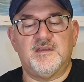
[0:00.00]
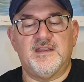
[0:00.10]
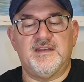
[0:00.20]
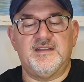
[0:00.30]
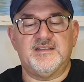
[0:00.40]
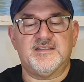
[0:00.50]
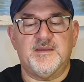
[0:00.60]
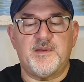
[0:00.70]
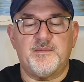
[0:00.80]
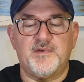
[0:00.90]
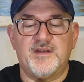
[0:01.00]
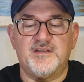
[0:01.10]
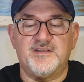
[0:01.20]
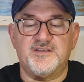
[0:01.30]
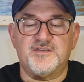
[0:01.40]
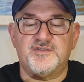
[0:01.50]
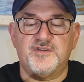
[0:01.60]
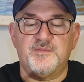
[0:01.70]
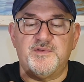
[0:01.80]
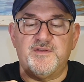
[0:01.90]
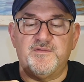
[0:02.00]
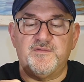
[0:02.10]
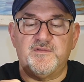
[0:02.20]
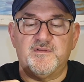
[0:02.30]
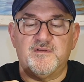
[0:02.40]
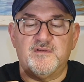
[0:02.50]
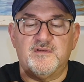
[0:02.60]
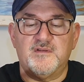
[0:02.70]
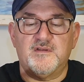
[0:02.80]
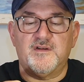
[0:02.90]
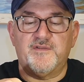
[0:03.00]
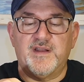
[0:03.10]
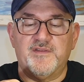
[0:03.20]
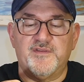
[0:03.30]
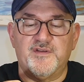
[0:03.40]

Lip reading: And this time I'm going to distribute around the